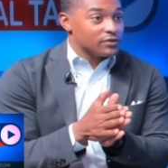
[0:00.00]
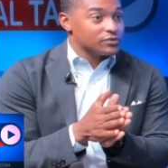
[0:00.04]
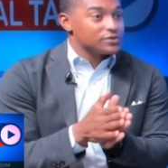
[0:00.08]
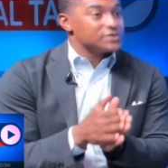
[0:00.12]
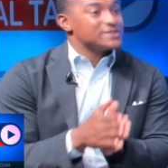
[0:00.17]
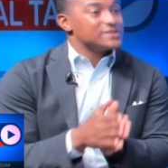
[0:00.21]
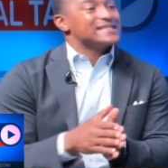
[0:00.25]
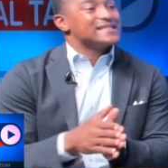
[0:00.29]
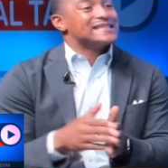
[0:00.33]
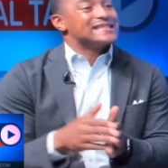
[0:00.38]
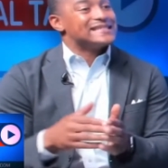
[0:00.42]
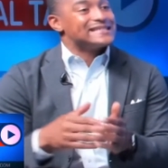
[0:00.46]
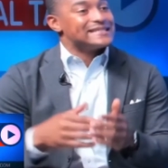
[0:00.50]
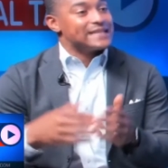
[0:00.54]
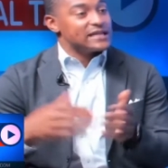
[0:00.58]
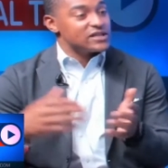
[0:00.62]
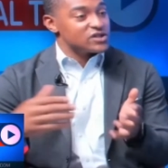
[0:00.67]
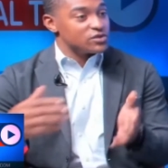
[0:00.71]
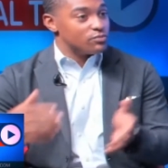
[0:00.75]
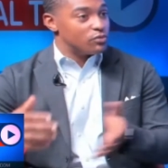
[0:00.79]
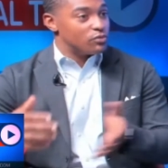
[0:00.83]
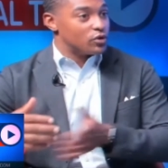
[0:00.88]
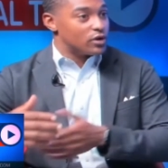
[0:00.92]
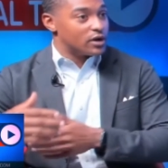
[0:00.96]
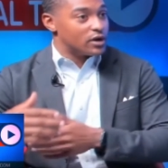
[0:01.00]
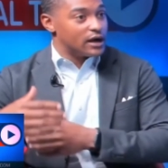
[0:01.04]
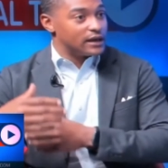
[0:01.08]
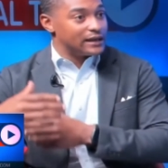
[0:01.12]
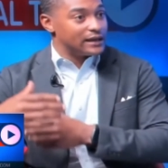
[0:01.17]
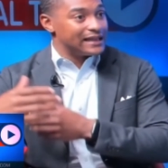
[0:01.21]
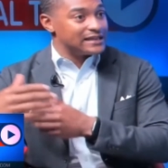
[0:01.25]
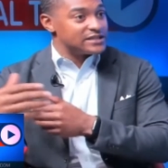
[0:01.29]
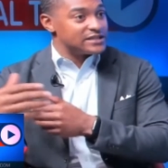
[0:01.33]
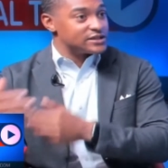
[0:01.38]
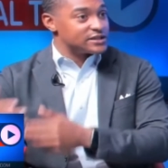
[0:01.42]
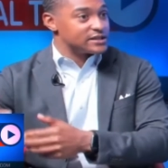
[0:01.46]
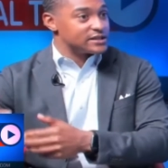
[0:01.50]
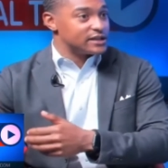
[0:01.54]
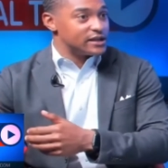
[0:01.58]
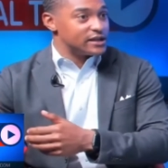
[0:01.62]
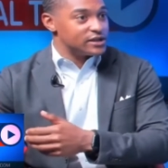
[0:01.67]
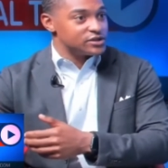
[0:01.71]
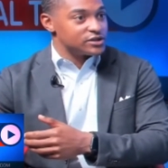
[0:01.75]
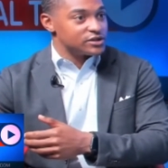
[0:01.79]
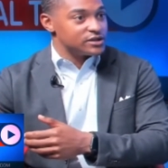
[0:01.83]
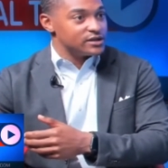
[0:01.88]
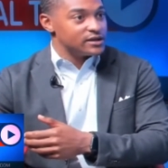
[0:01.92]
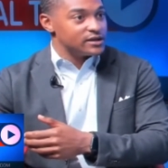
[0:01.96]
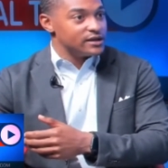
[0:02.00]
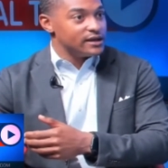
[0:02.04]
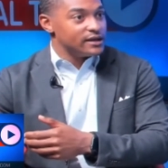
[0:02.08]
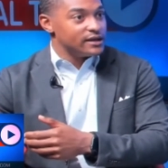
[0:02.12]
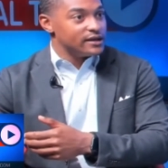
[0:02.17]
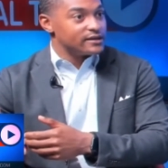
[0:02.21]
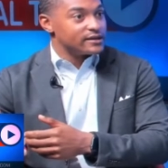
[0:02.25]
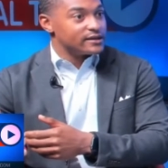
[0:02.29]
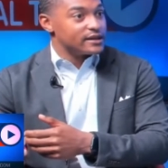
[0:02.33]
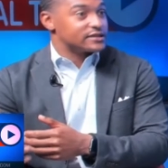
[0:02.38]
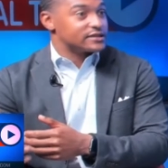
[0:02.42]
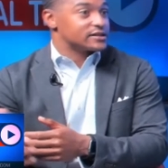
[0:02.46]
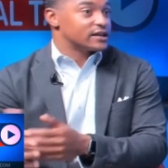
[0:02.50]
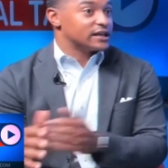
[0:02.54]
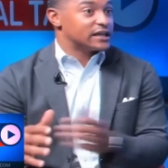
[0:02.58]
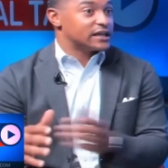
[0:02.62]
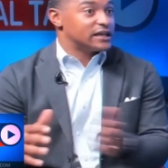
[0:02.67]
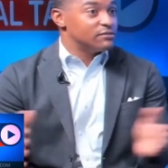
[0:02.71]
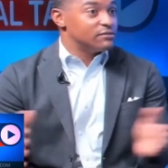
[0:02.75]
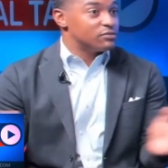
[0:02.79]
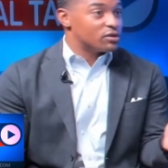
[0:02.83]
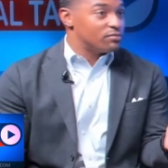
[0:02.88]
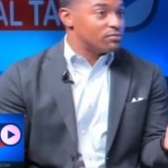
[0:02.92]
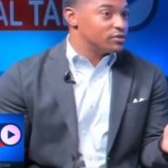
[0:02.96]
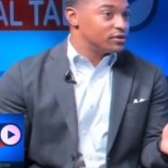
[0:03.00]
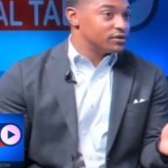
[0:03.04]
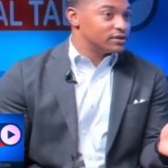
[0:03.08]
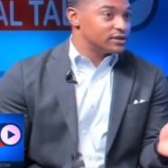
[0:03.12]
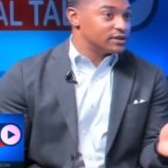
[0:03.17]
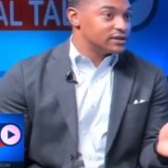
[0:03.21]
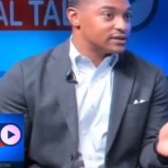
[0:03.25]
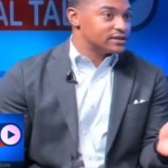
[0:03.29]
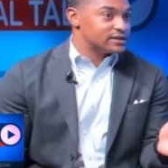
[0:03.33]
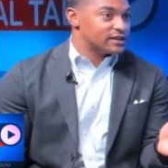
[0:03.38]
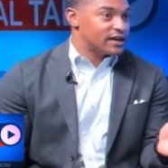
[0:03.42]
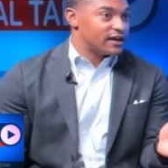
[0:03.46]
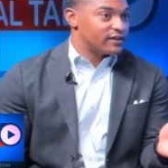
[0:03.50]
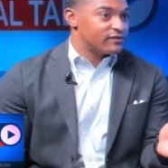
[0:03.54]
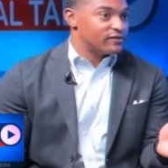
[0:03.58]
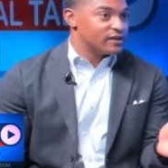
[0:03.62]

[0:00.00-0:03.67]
to sensible gun legislation Absolutely. that's going to keep communities safe?